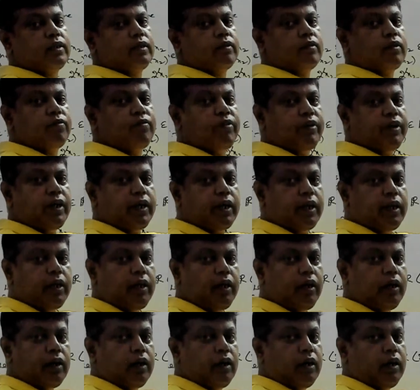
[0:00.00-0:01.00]
If I take
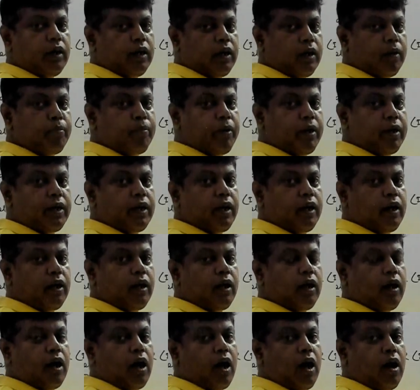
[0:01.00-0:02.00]
any number
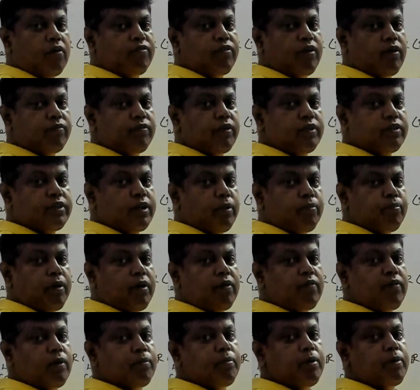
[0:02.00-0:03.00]
here, half of this number
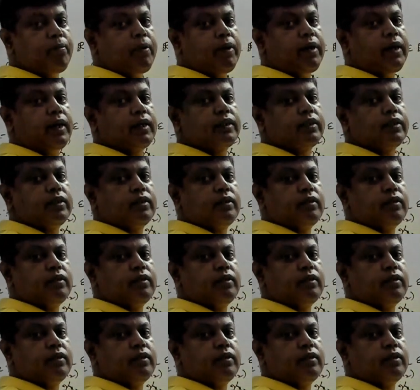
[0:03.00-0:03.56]
will be my x.